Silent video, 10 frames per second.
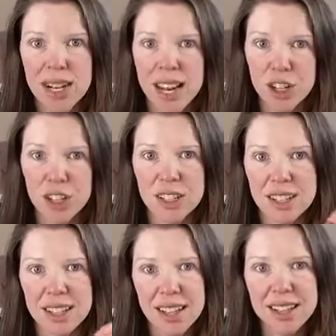It actually
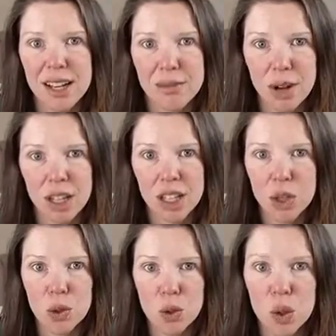sends out a
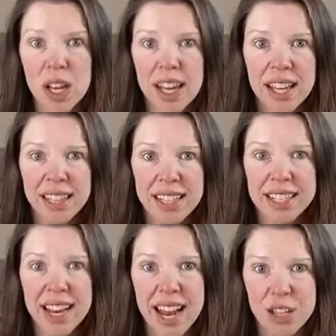molecule that
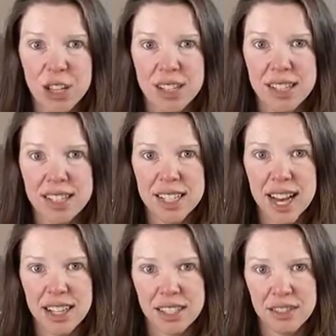attaches and
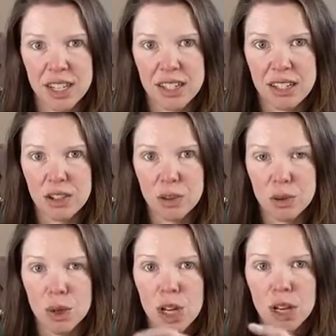deactivates
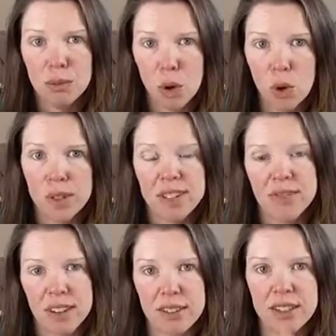to molds and
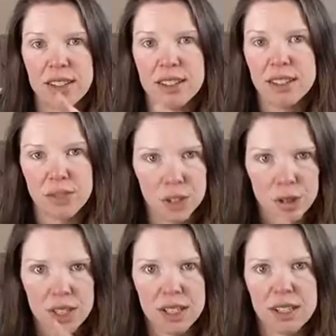viruses and
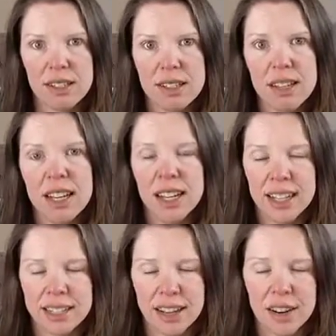VOCs,
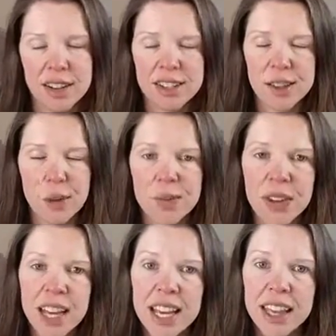etc. So
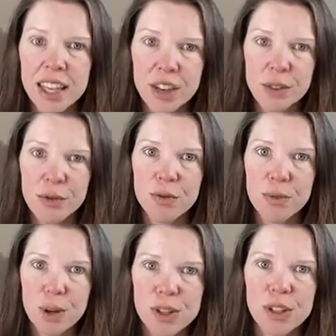the
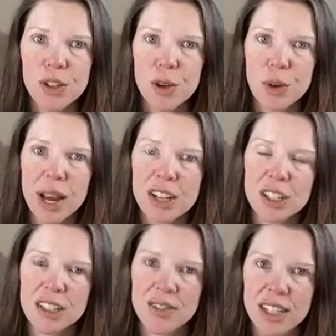person who
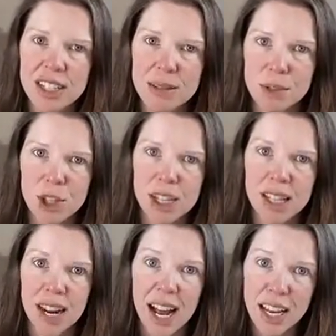actually invented the machine
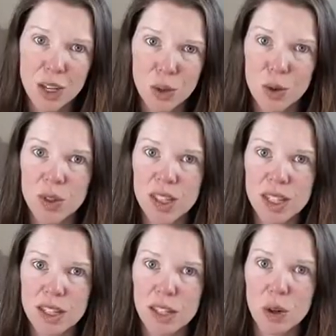that I use
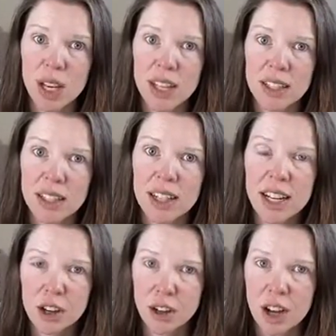is located
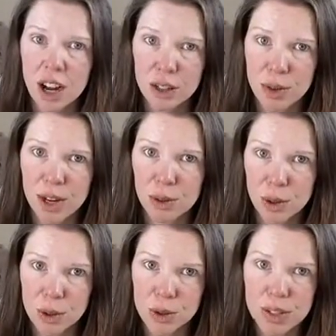here in Colorado,
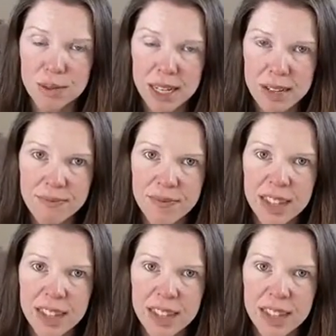local to me,